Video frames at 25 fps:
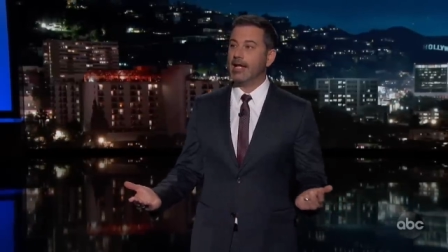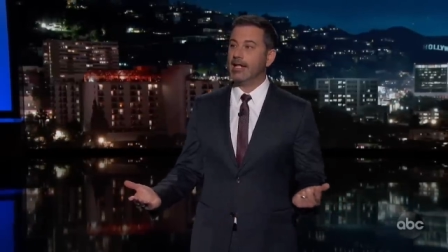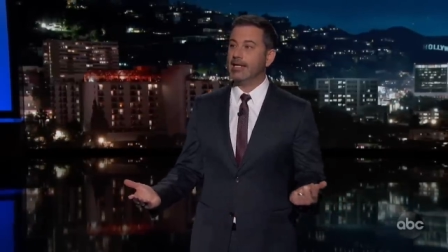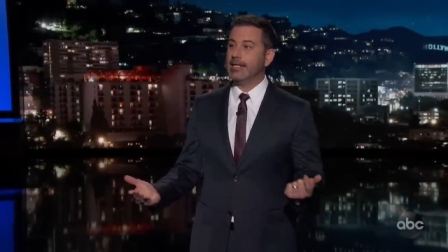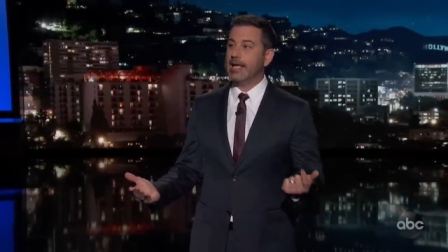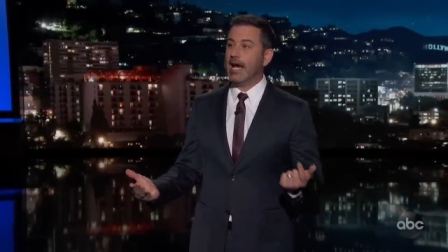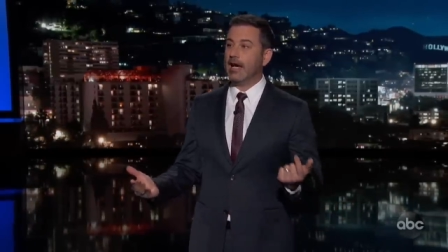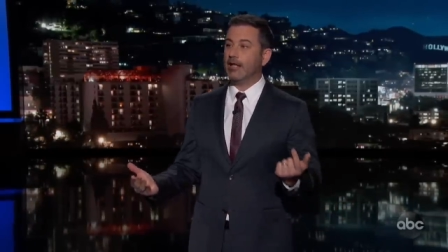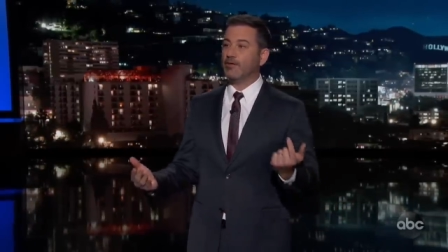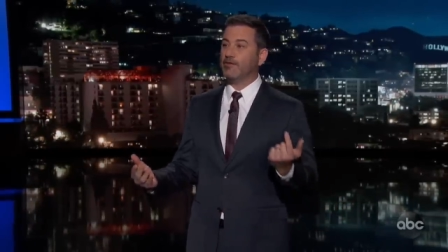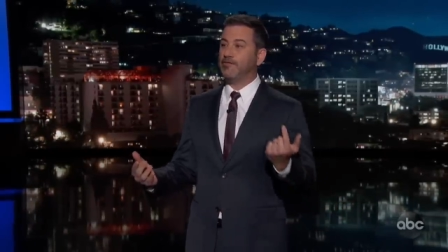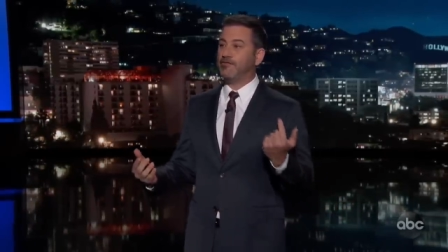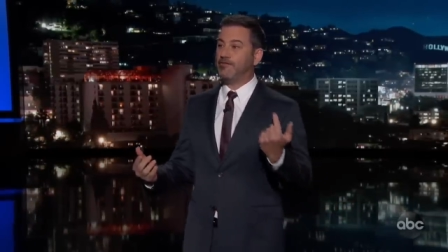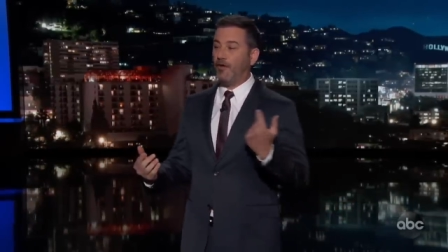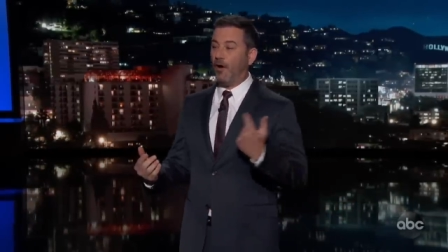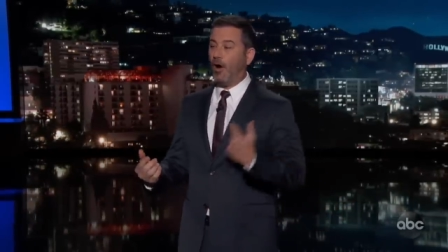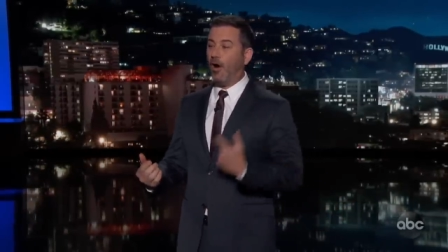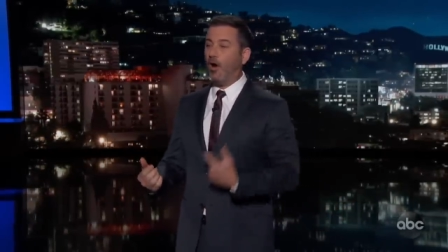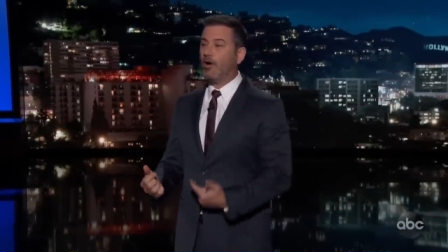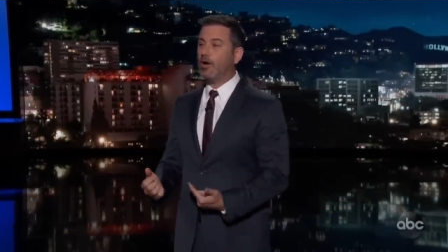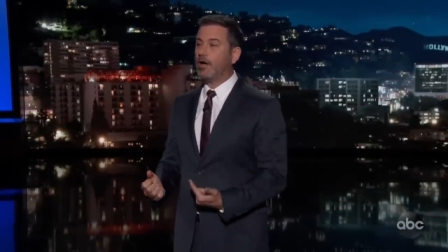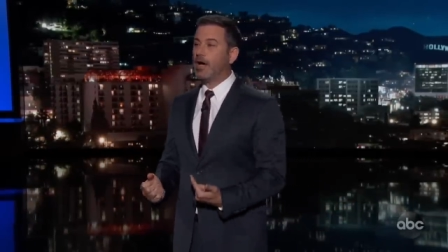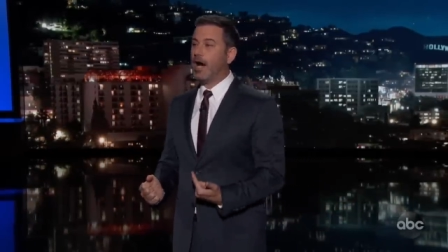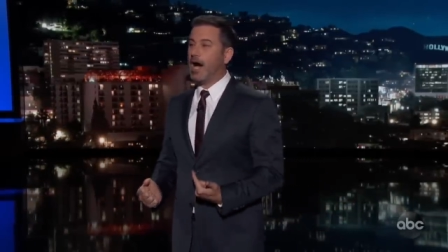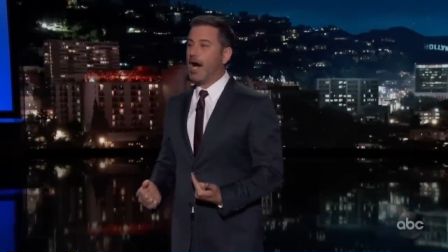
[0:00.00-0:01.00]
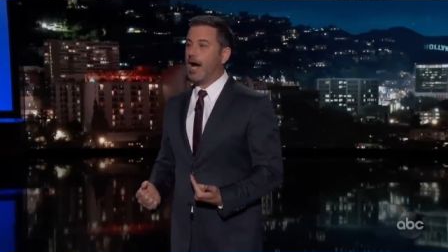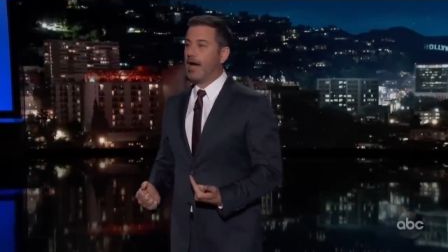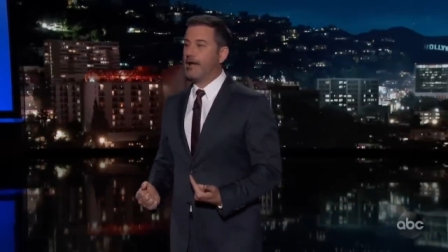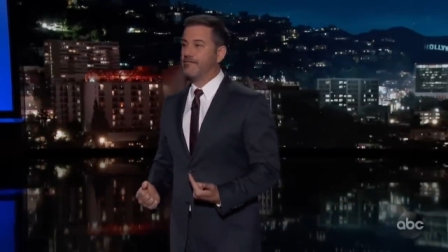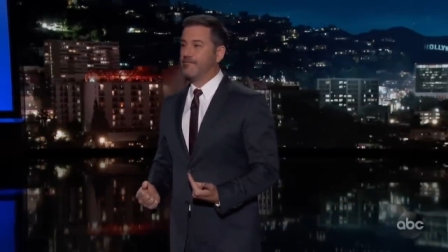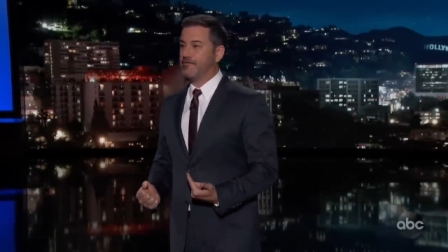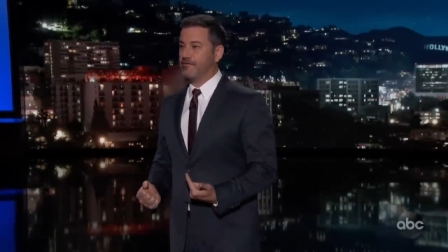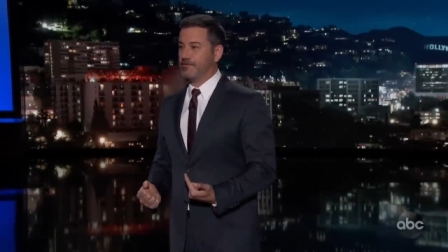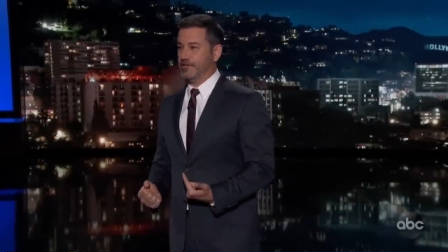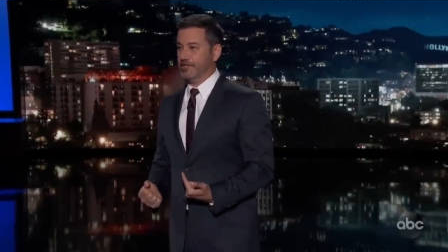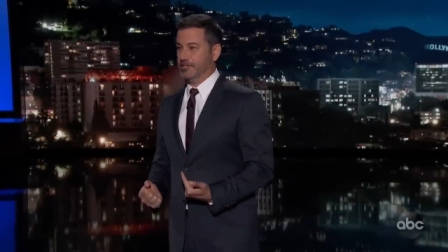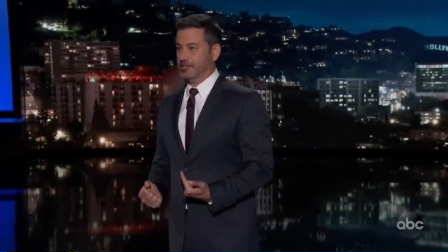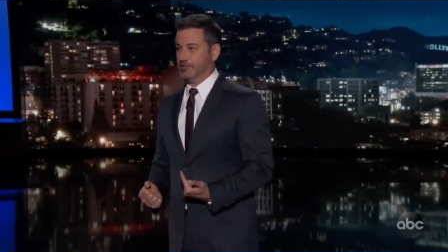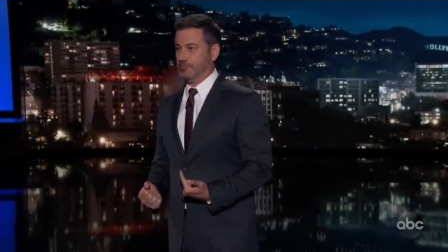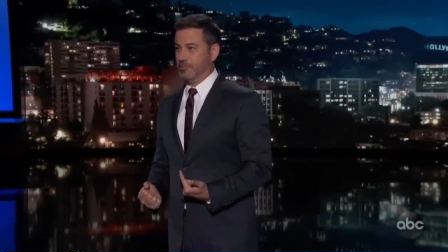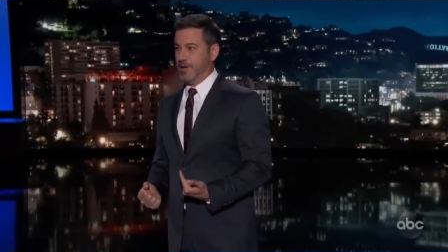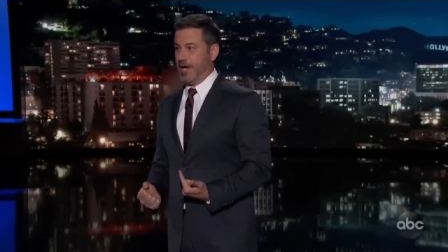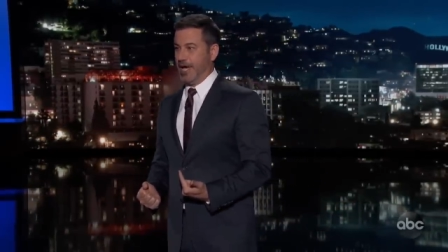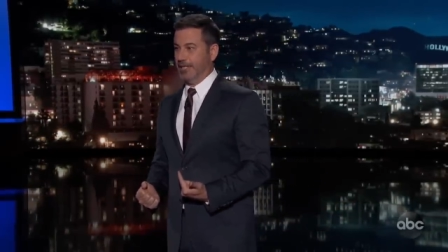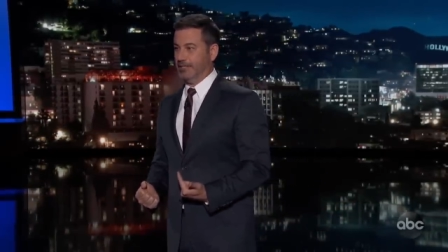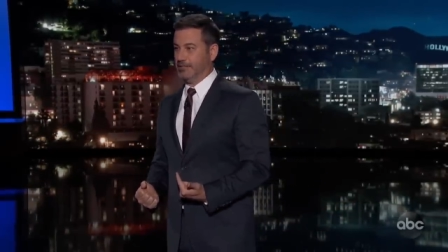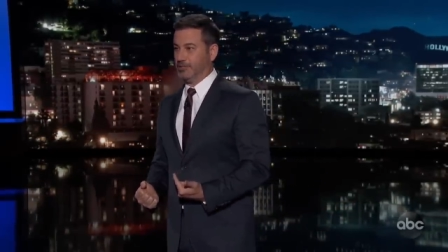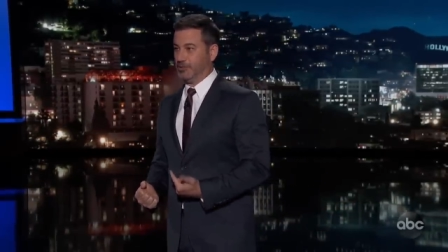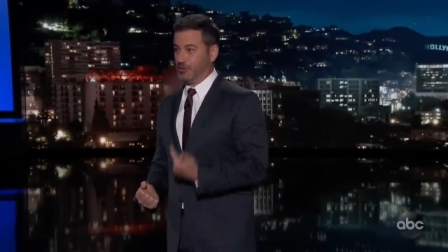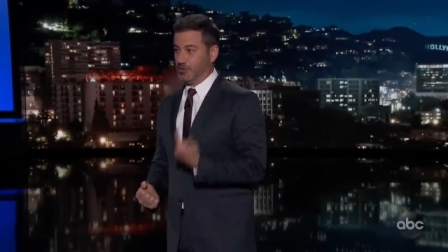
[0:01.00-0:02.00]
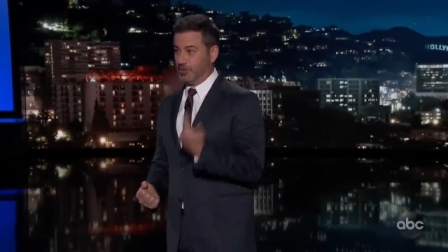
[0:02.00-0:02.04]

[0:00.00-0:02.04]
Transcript: And now the fall guy for this mess,